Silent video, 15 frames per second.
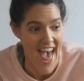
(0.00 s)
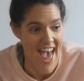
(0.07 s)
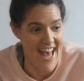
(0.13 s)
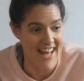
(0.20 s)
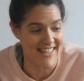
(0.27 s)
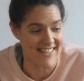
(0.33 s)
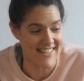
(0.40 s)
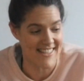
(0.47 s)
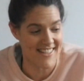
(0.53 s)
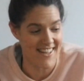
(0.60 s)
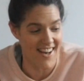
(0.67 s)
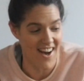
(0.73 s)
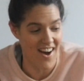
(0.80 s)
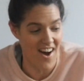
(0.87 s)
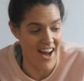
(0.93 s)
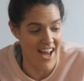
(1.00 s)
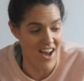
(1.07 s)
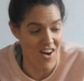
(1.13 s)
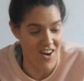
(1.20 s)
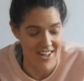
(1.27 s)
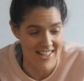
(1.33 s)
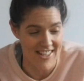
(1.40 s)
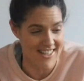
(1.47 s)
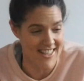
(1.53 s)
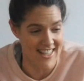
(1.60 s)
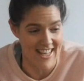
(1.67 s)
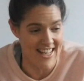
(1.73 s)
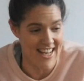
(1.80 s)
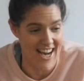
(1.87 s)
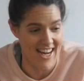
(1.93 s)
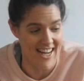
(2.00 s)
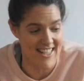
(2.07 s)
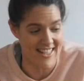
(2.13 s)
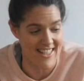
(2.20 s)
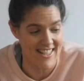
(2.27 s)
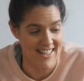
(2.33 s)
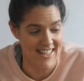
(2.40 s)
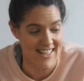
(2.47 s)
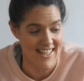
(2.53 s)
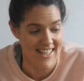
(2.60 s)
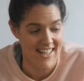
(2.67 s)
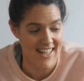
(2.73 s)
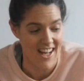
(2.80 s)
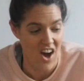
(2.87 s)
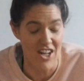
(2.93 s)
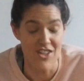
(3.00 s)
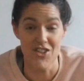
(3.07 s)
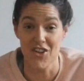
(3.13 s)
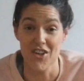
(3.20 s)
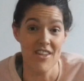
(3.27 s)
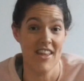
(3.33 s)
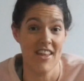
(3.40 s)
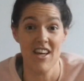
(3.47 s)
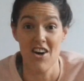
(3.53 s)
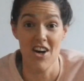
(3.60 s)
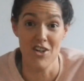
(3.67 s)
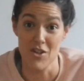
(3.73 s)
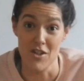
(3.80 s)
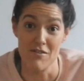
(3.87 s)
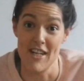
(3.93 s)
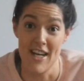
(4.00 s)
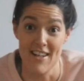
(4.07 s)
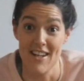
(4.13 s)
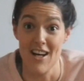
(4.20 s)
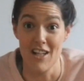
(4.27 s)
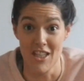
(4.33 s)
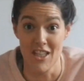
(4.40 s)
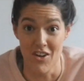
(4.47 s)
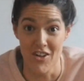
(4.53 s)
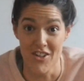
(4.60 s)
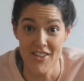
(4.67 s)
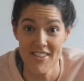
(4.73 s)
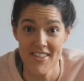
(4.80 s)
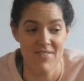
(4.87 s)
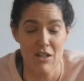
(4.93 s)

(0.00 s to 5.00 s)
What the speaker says: And I honestly I don't think I could have done it alone.